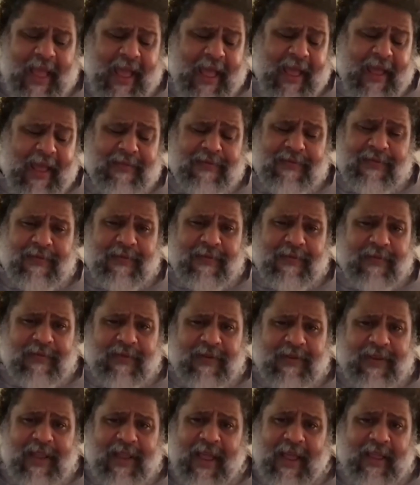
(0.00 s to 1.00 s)
they have
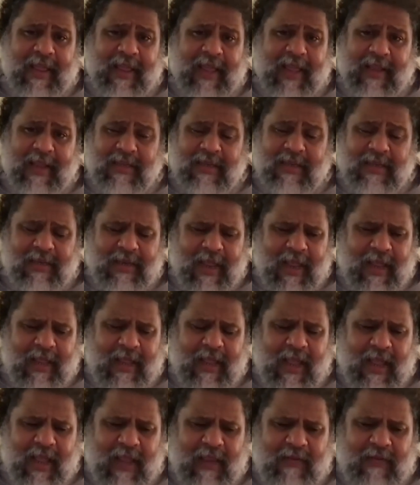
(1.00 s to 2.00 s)
for decades and
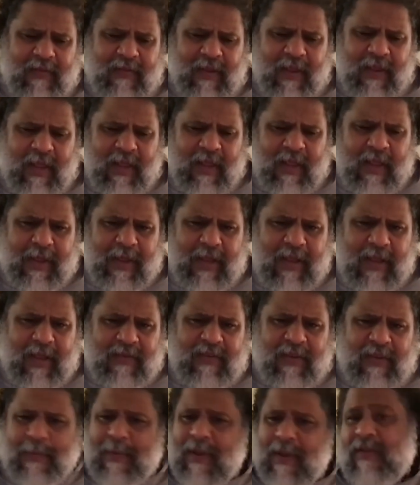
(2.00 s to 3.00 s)
decades,
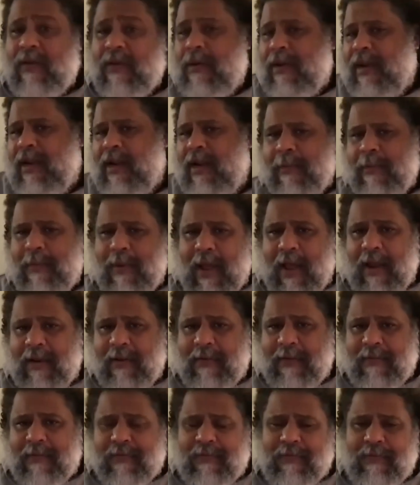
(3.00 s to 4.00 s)
because somebody's gonna hear
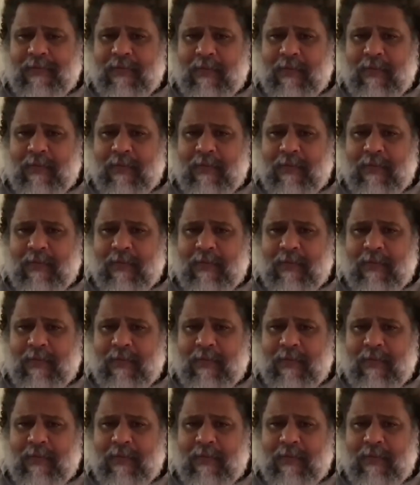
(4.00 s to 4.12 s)
about it.